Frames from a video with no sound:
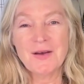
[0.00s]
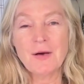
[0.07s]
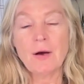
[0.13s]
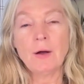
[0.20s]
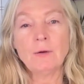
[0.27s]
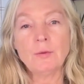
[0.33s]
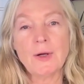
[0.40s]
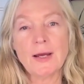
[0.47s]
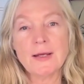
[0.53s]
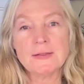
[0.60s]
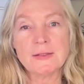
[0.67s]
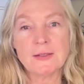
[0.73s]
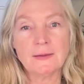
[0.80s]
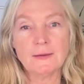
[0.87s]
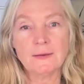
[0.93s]
all
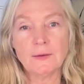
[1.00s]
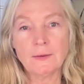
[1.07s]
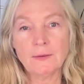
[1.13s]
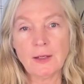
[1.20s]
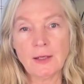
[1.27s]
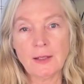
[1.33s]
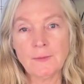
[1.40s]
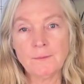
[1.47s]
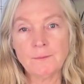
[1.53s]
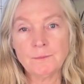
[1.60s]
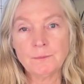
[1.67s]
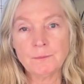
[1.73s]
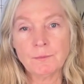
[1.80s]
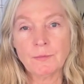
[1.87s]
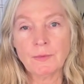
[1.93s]
rising. Okay.
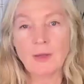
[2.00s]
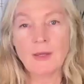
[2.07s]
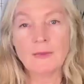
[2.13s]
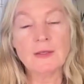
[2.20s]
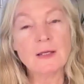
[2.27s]
And